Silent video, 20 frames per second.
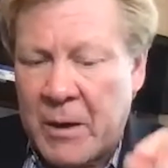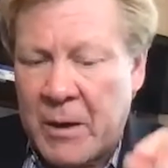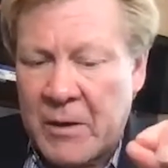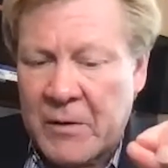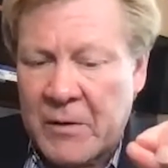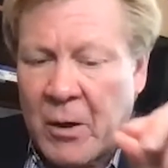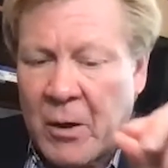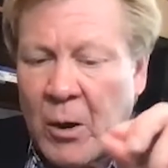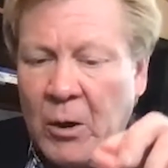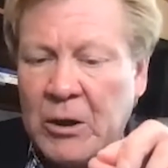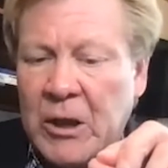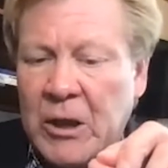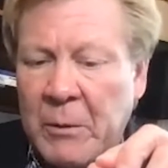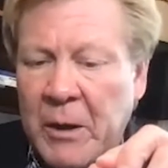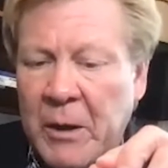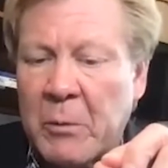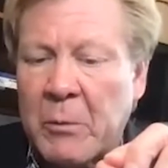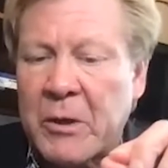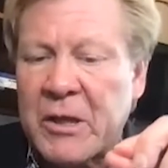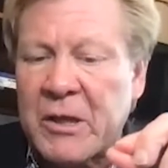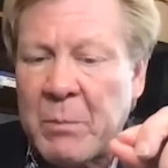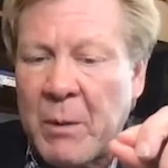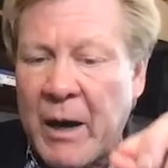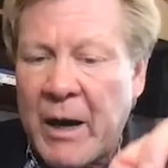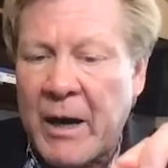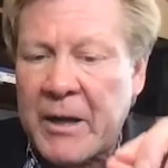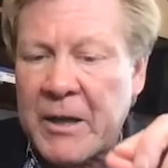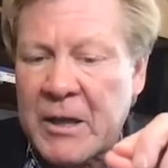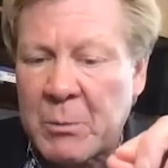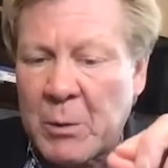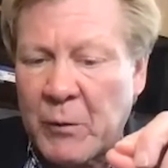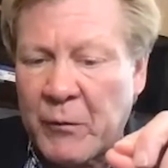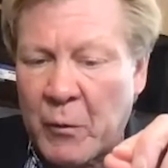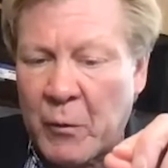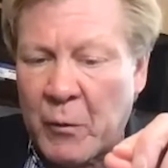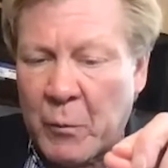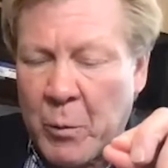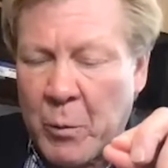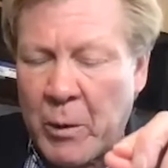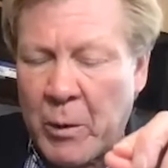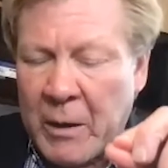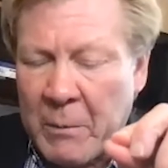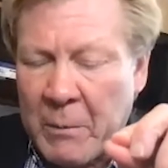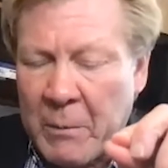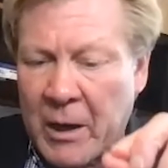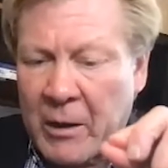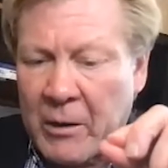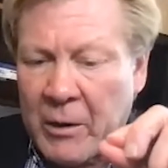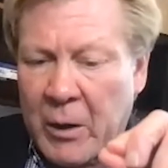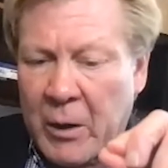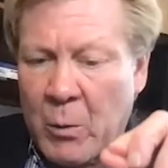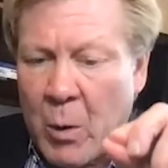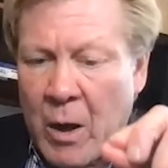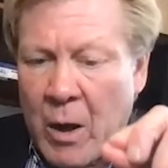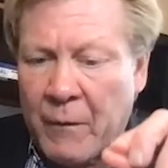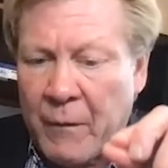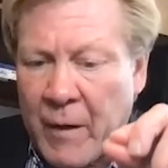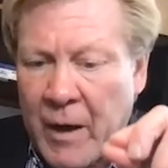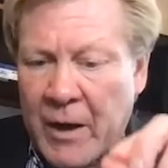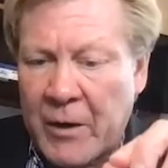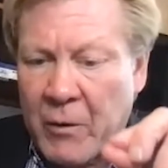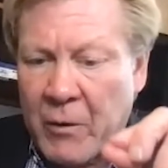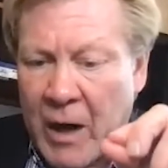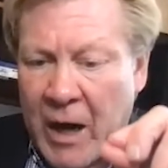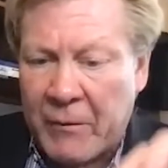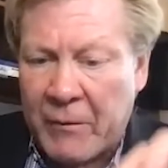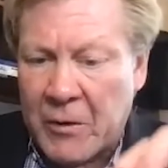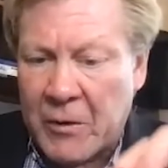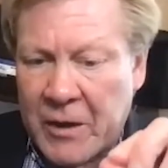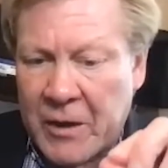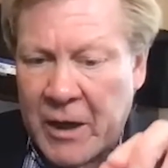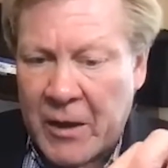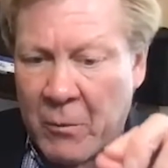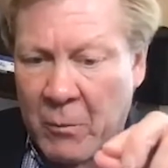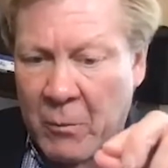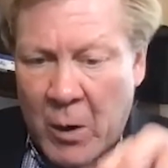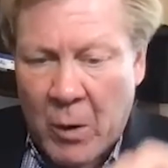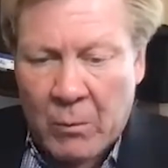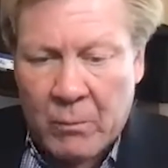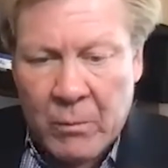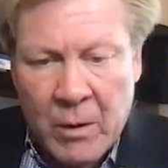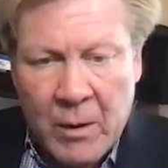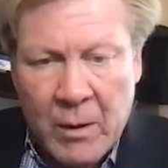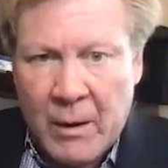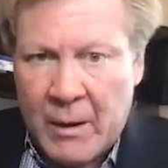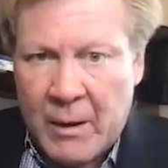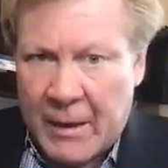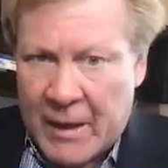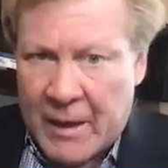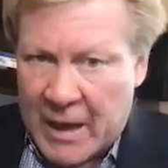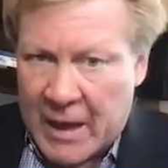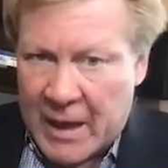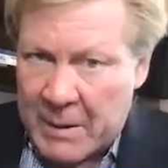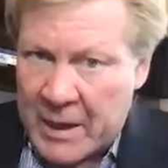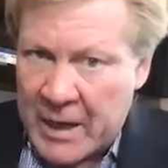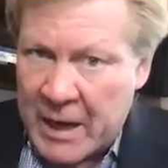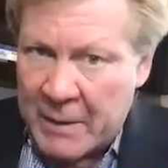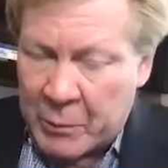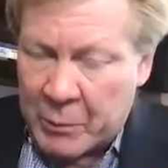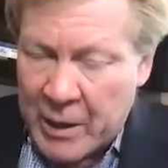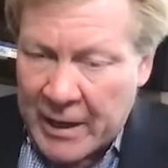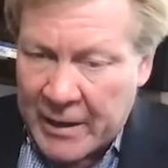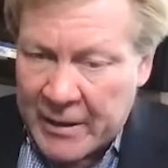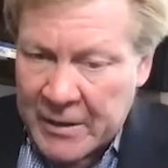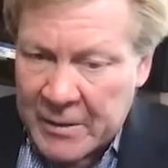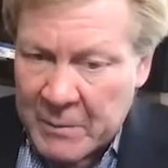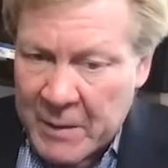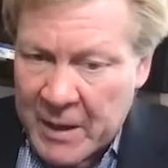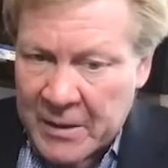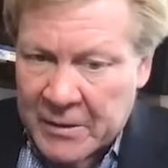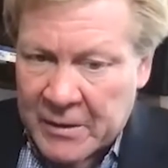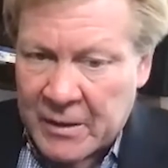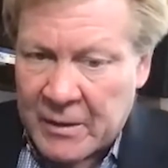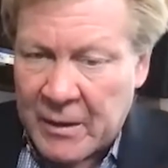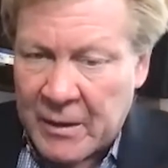ultimately responsible for putting medically qualified drivers on the road. They may not practice medicine,